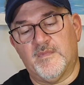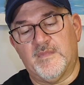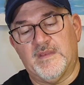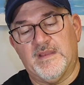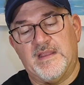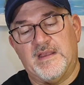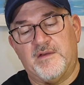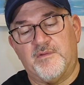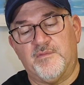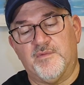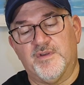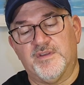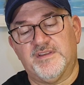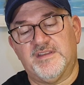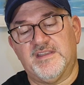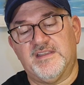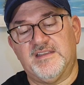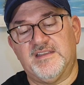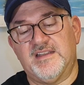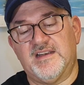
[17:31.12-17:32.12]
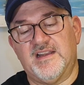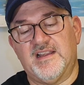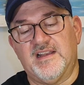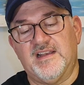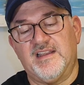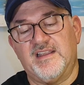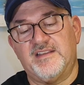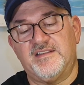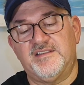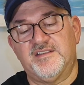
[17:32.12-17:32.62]
Now, one thing that I
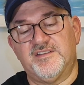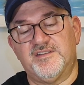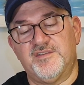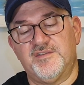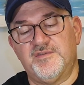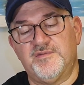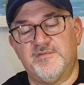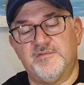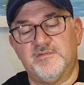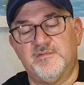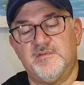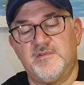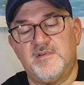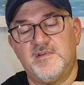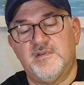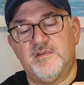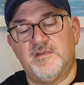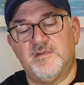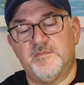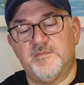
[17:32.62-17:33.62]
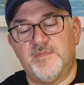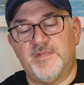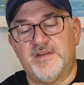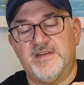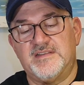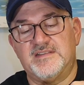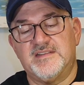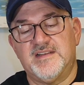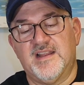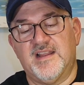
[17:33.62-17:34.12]
like to do, but
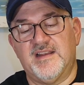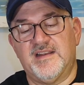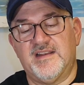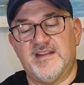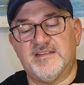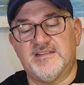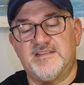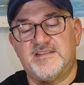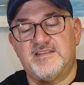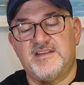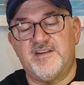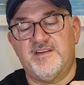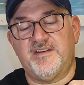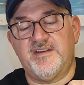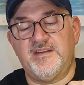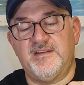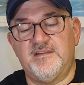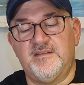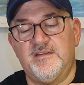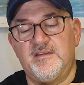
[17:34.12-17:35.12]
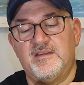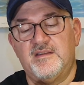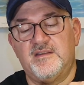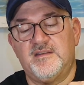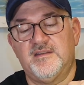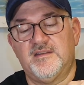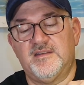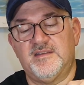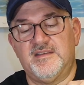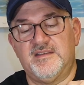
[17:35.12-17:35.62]
is not necessary,
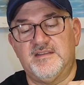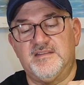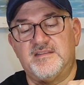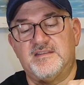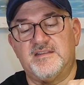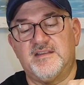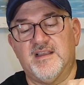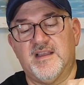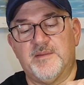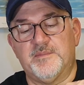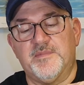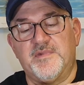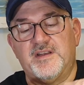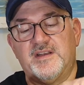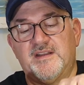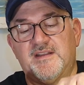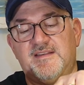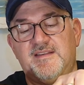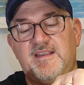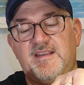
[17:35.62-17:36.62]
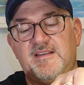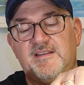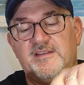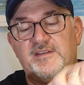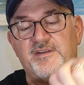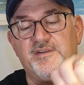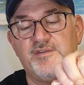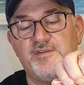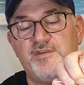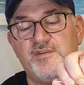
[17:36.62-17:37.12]
is I'm going to take a
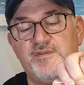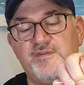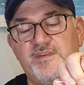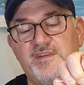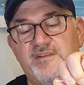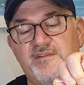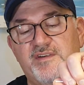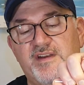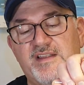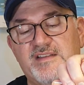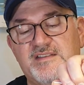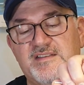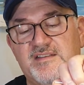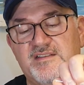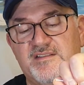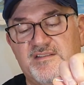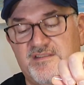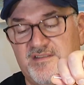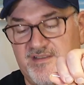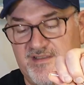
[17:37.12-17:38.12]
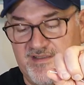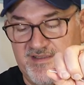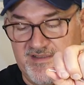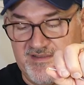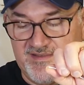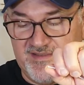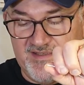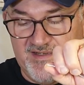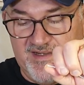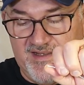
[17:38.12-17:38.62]
little UV resin to
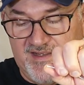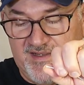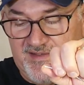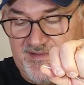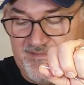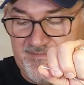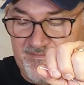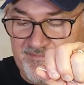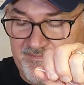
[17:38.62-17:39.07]
this knot.